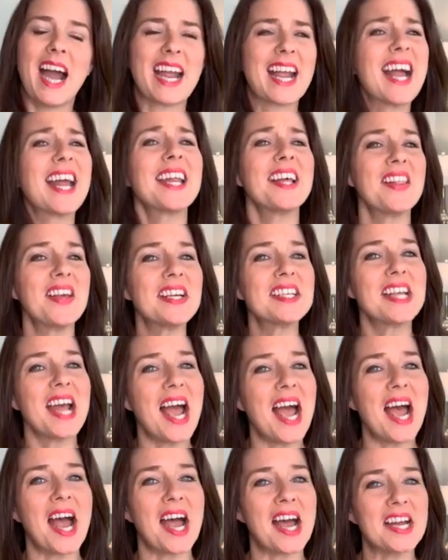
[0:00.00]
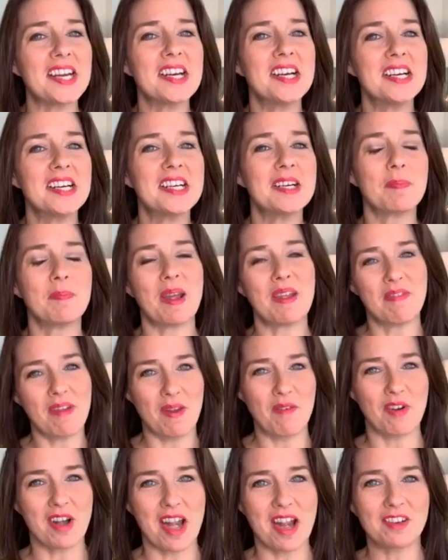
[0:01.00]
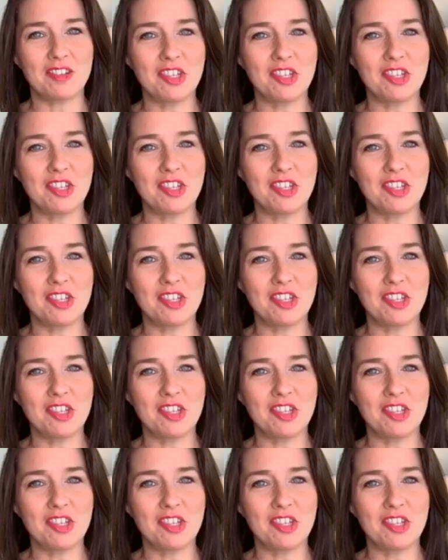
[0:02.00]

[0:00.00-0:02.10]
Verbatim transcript: I kind of like to add my favorite